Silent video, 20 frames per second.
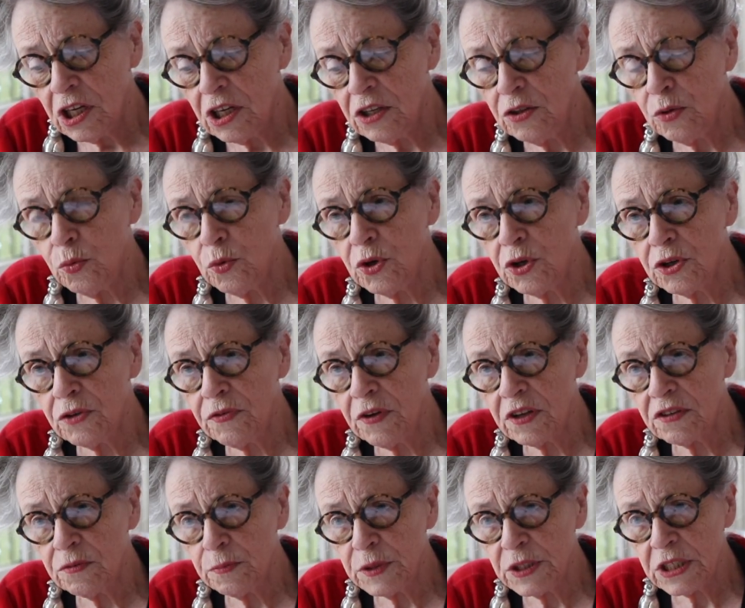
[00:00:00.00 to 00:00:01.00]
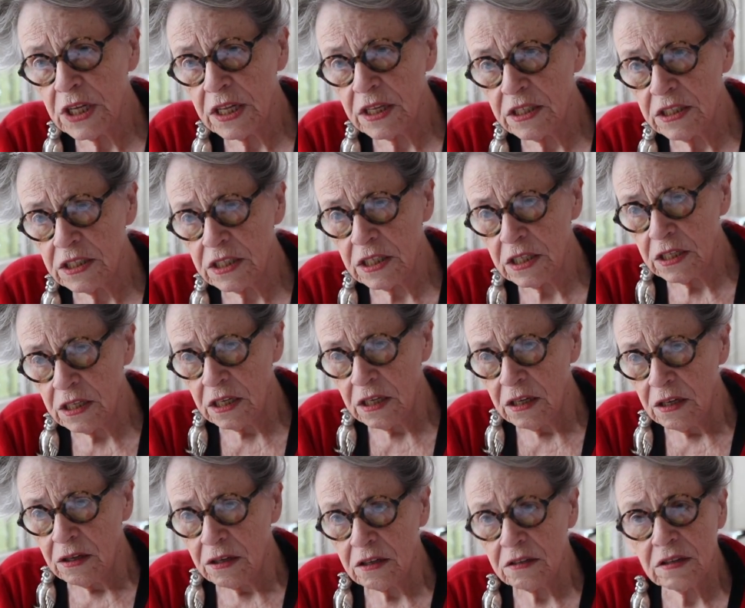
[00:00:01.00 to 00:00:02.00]
in the world of hospitality
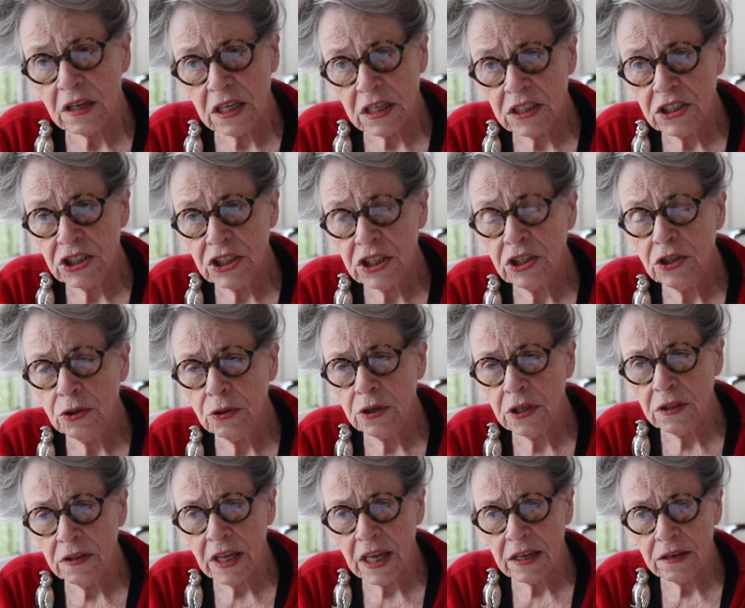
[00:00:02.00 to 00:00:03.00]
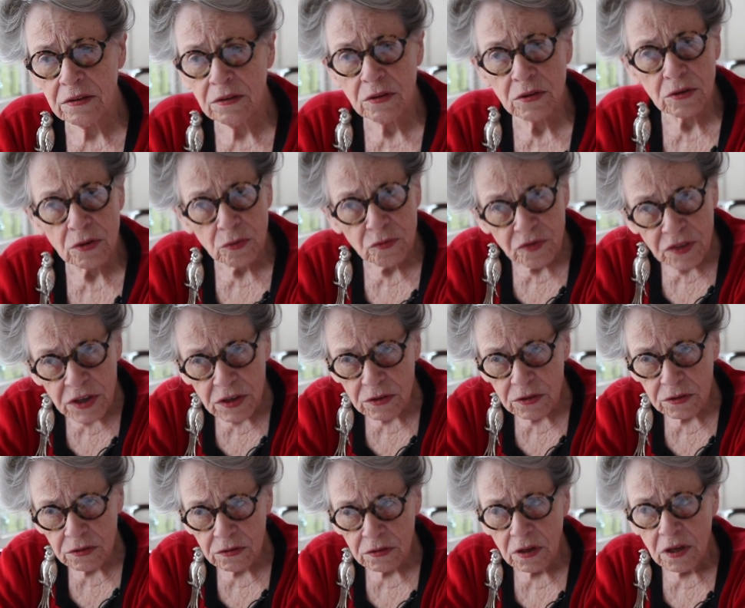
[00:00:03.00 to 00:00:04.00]
because I continued in that
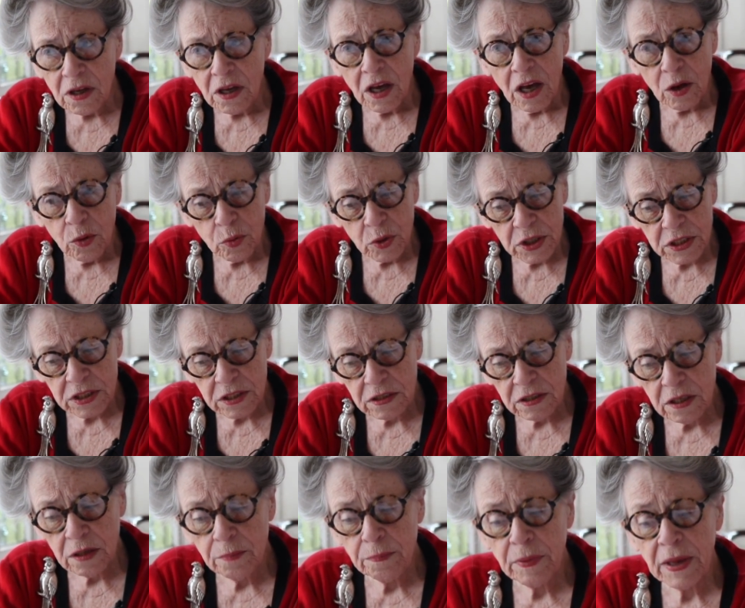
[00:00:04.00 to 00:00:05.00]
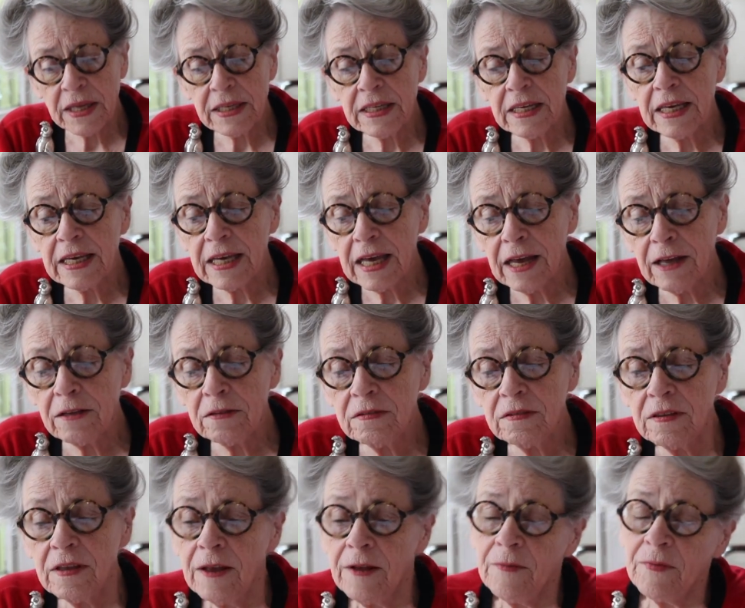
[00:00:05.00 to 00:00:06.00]
field. I worked at the Pancake
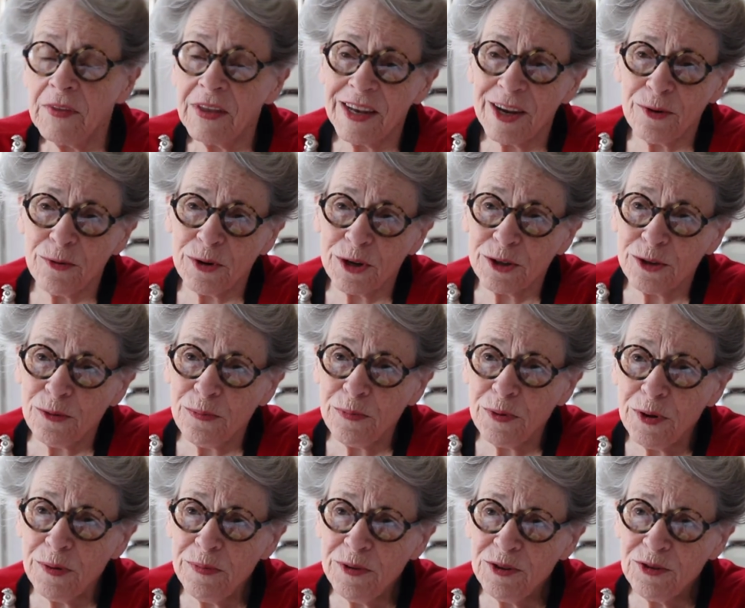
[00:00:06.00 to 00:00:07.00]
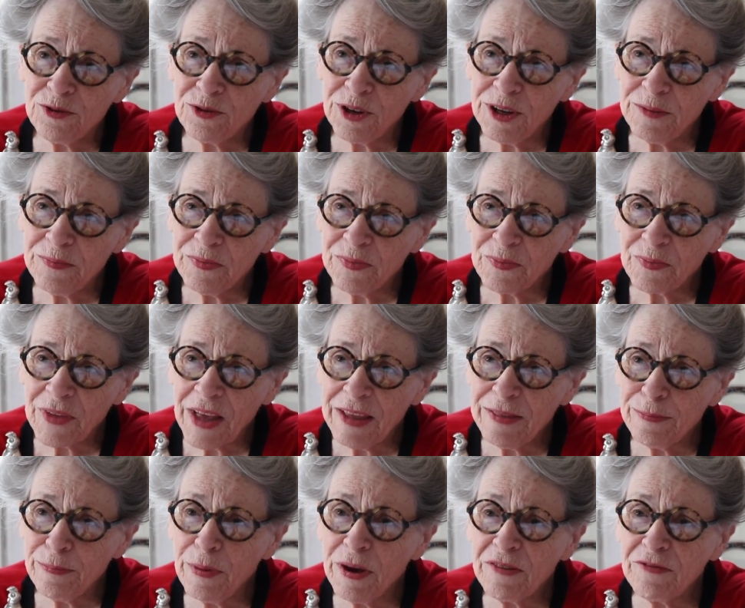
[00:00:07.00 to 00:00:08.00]
House, and I worked on Bourbon Street
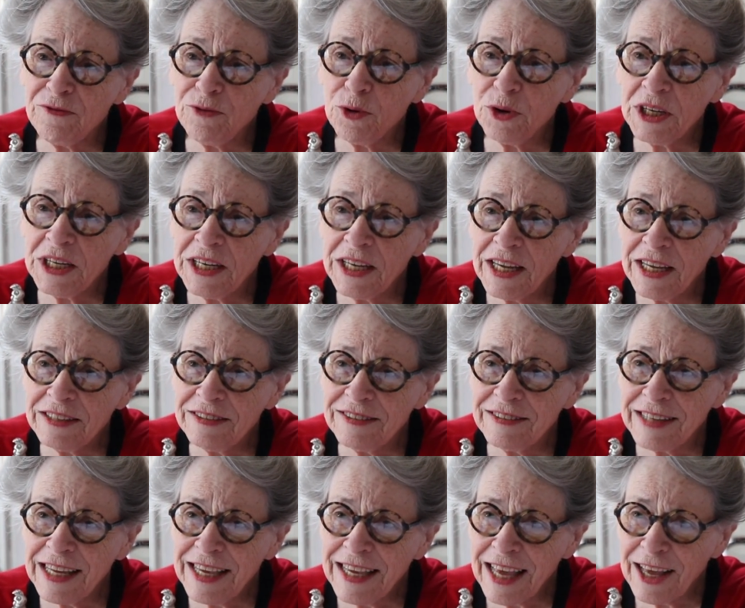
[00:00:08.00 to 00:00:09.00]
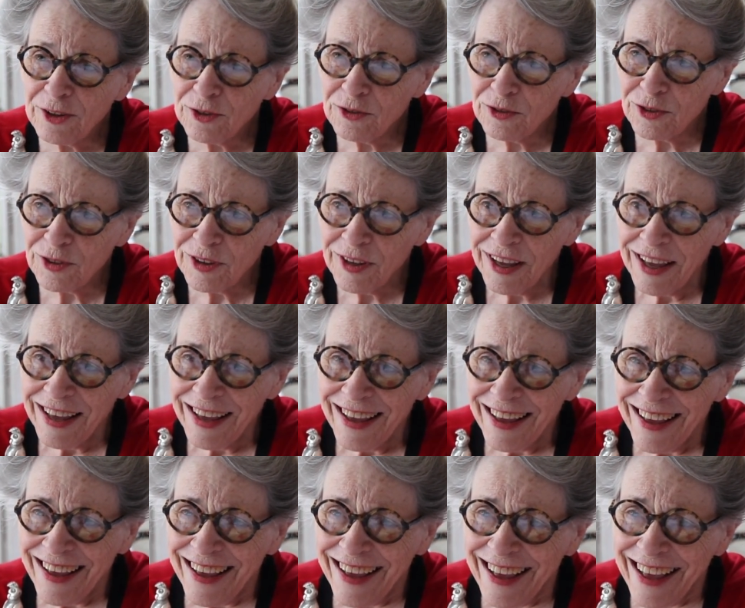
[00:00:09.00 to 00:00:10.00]
at Buck 49 Steakhouse
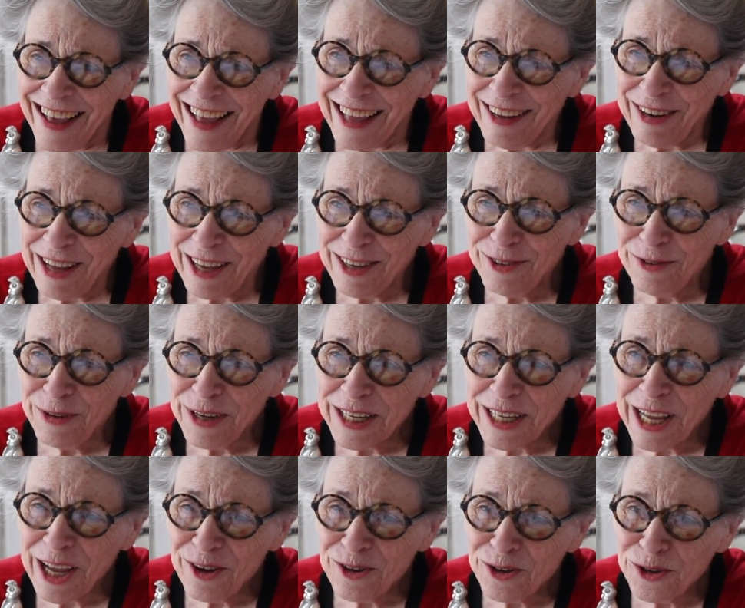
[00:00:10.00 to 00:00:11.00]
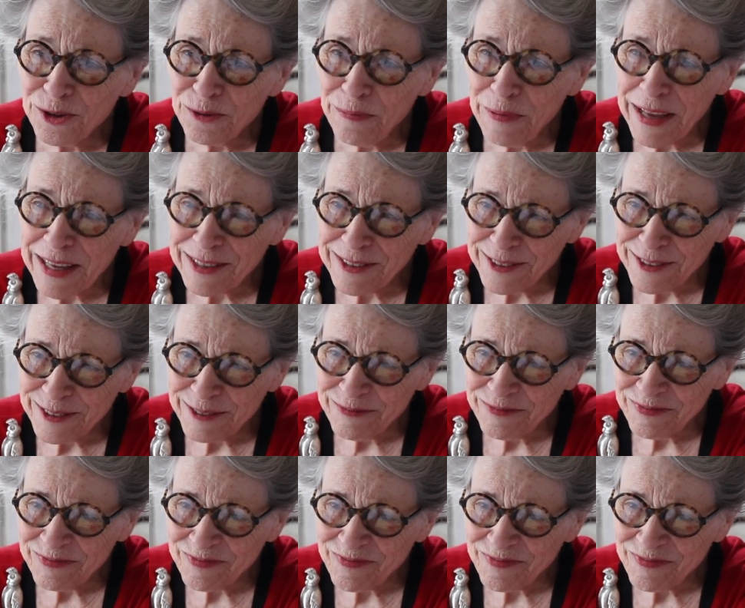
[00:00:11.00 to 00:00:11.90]
and had to wear cowgirl pants.